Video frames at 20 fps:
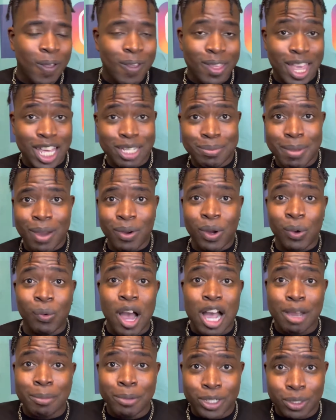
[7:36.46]
That's back when
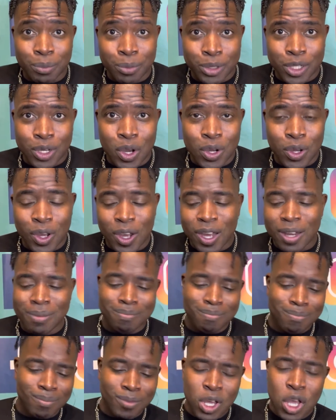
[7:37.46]
rock music was still good.
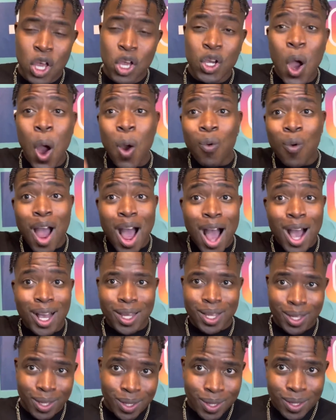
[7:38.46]
Go rock.
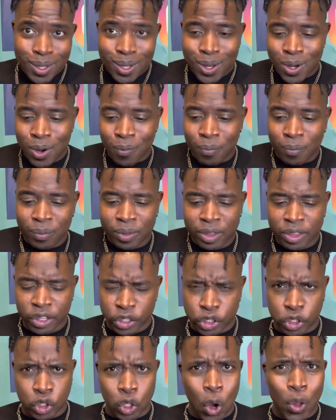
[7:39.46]
You know, they
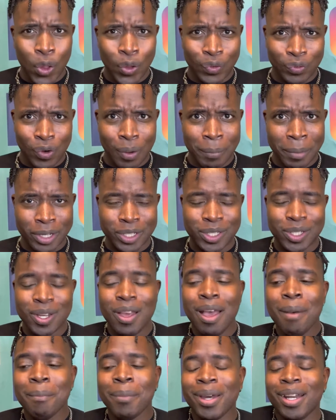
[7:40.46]
stole it from us.
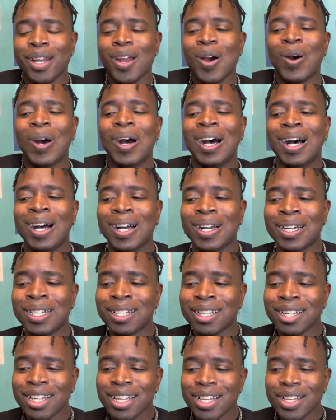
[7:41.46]
But no,
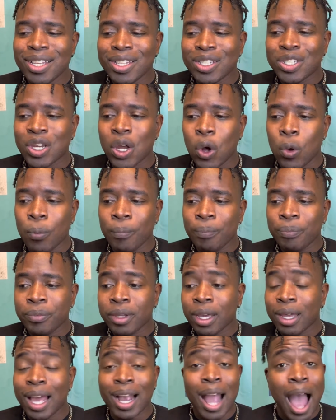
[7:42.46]
that's why
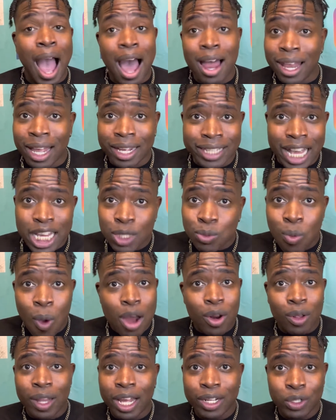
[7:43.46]
I don't
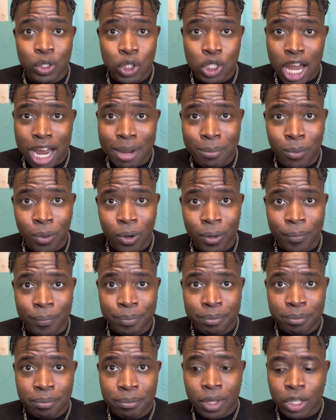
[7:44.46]
like New Cyborg.
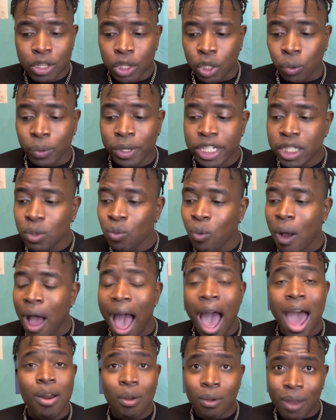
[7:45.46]
The reason why
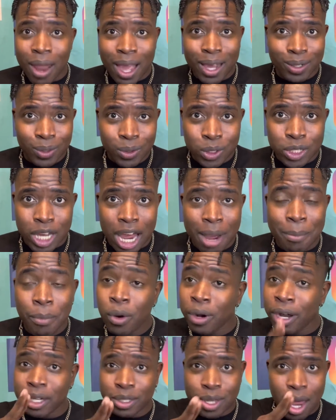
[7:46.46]
I don't like New
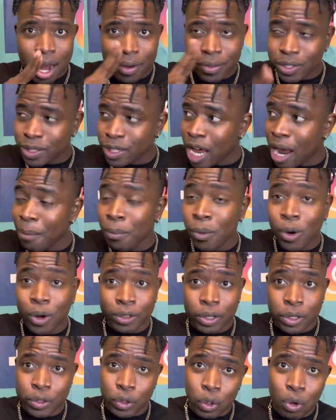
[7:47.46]
Cyborg outside of the Cyborg
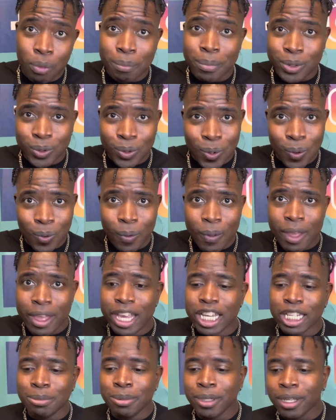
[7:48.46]
and the Doom Patrol
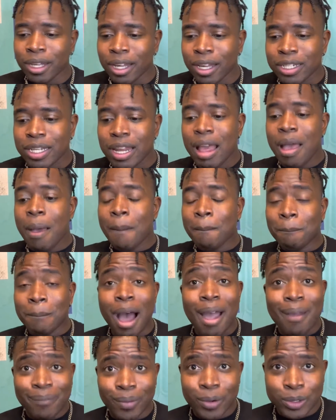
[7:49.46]
is because
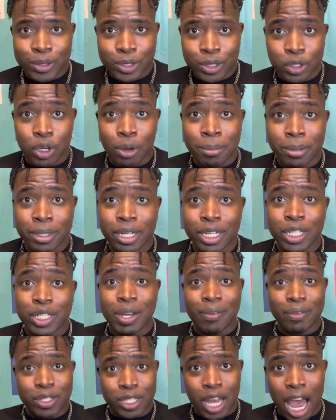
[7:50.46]
my first interpretation
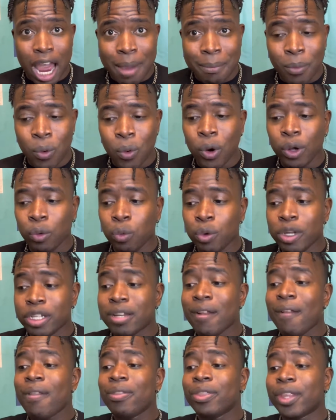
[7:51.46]
of Cyborg was
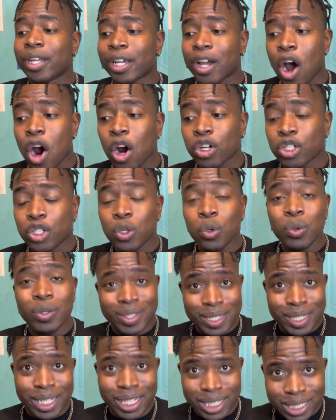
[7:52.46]
the cartoon
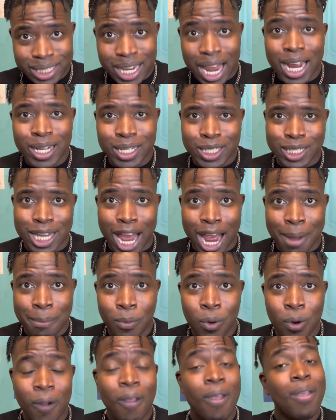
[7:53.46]
Teen Titans
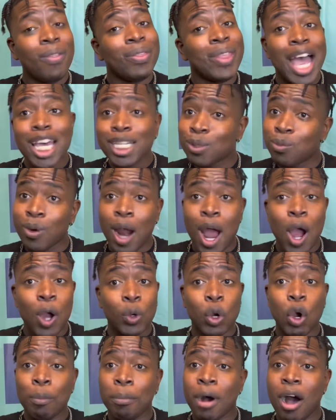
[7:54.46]
Cyborg. That's what I
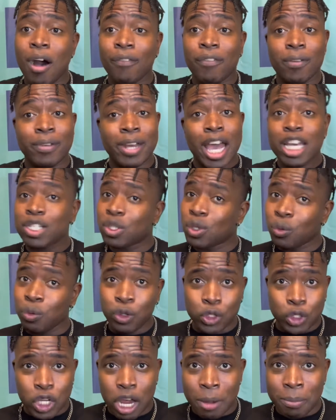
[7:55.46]
grew up off of. That's the
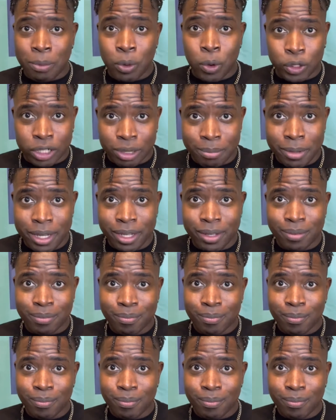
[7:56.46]
real Cyborg to me.